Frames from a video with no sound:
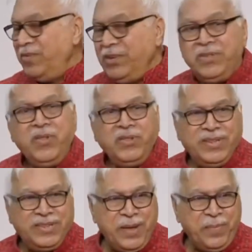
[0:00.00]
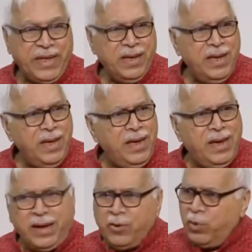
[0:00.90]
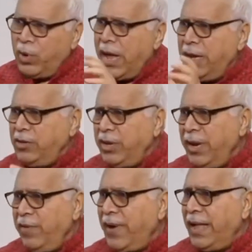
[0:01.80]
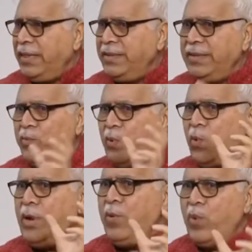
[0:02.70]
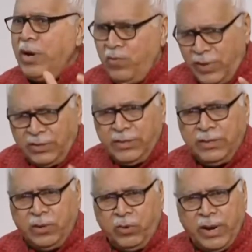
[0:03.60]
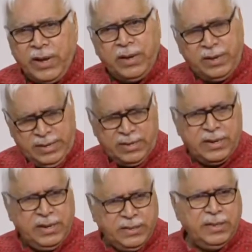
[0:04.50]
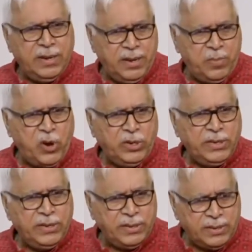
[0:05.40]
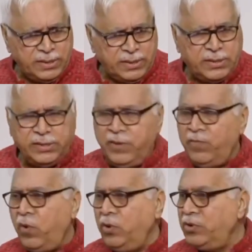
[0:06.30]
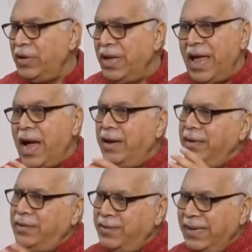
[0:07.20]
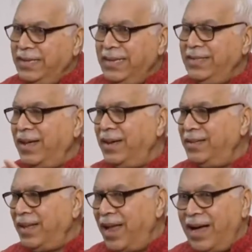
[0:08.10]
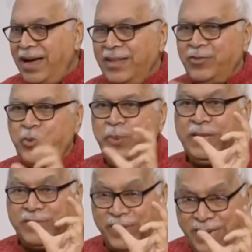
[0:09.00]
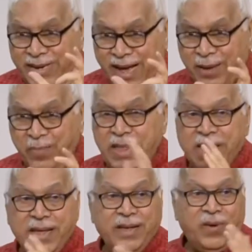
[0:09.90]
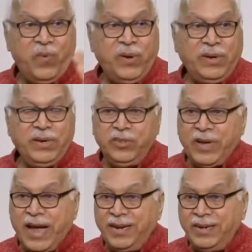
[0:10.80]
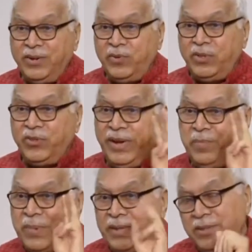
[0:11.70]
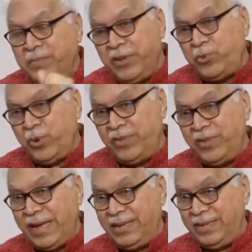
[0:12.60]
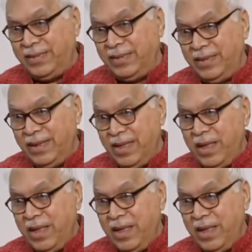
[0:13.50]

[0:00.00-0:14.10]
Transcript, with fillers: which is not the same thing. Quran Sharif has only one verse in the Quran uh, uh in, uh, about the divorce, and it says that talaq has to be three times over scattered over three menstrual cycles,